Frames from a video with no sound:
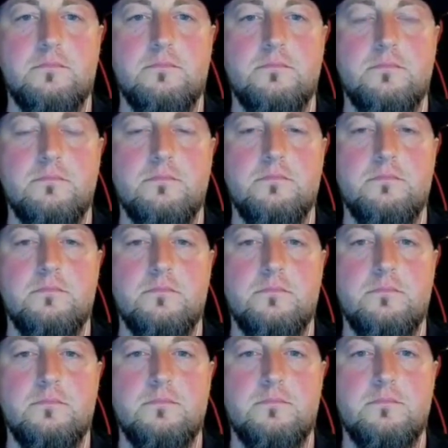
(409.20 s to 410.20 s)

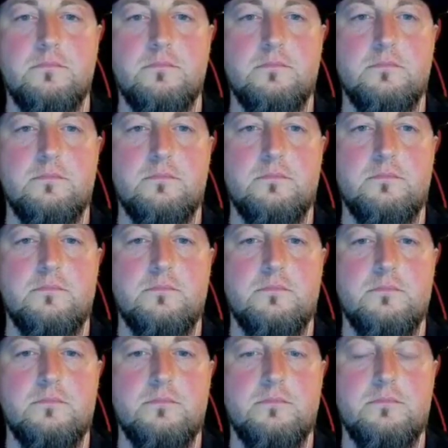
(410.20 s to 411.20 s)

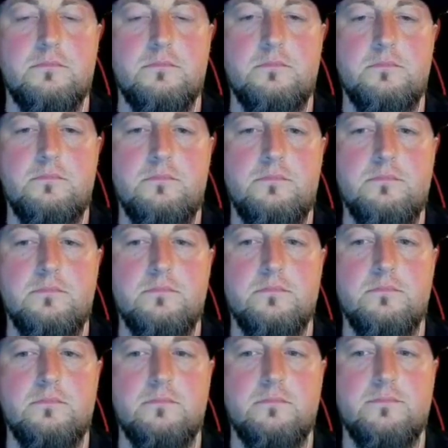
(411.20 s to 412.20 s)

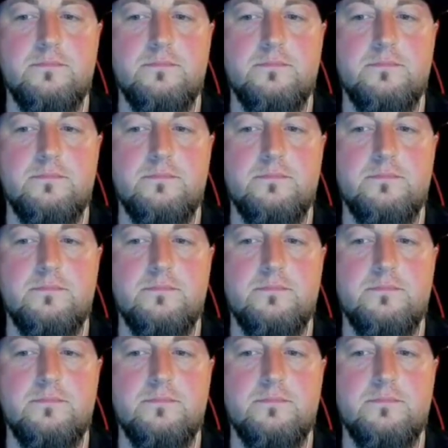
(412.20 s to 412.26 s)
(not speaking)